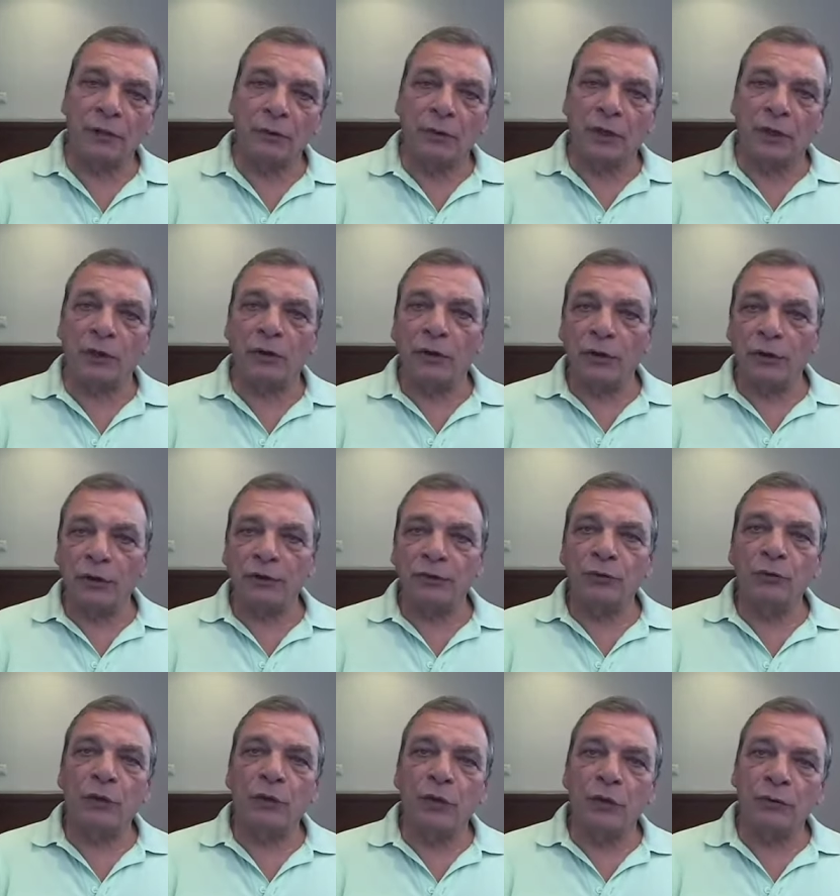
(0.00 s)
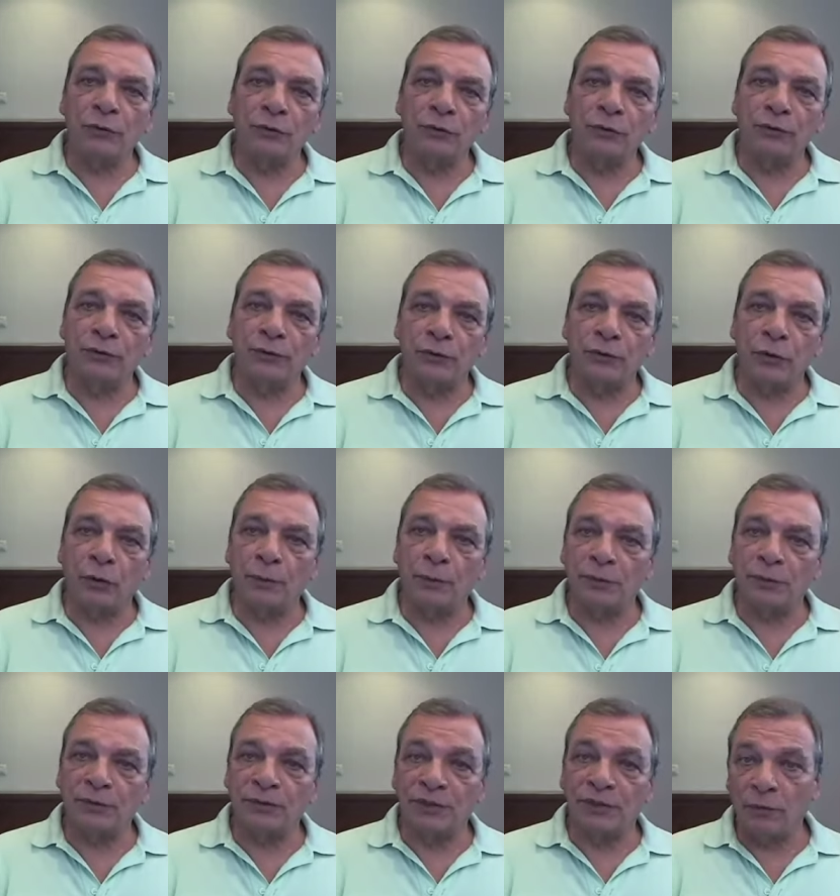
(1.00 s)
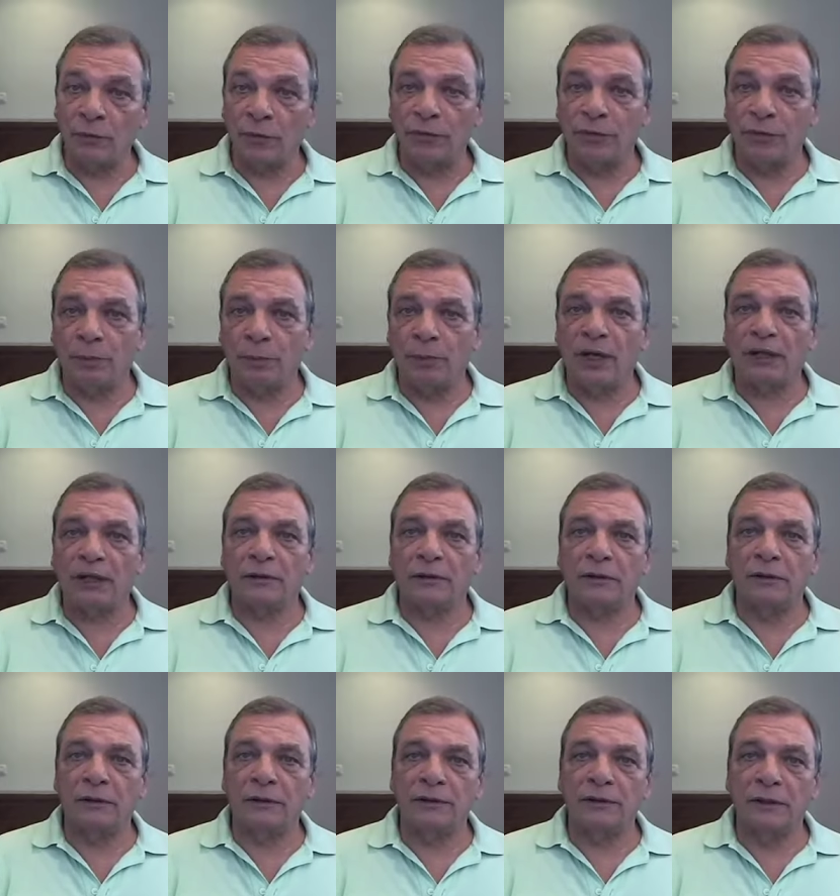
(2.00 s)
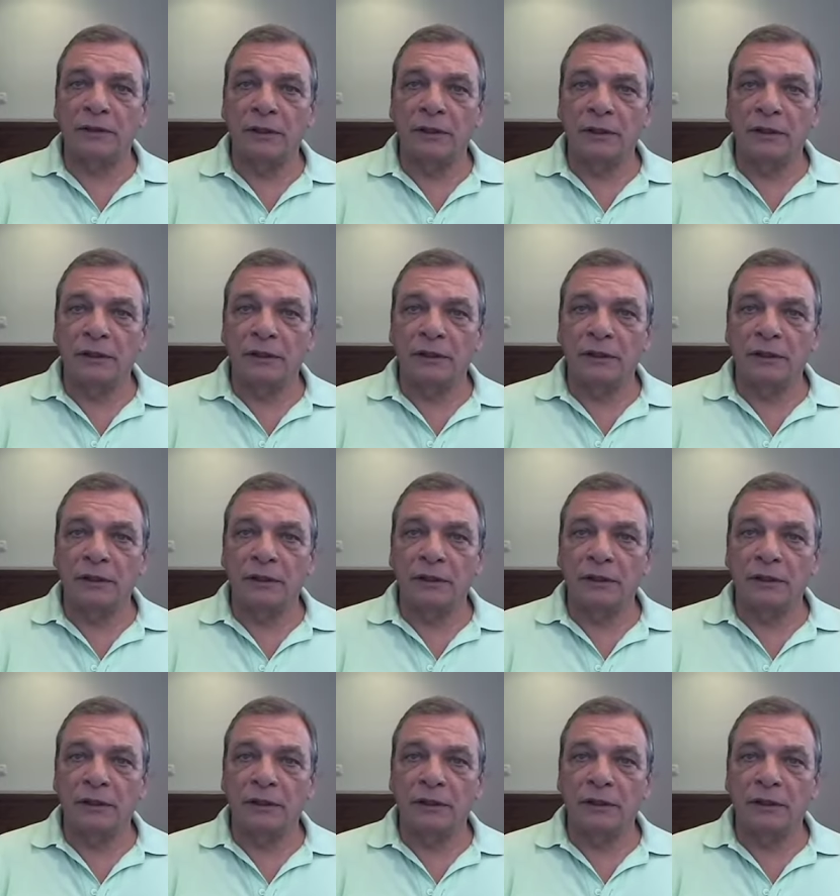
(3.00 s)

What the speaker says: we're going to learn to stop some of the patterns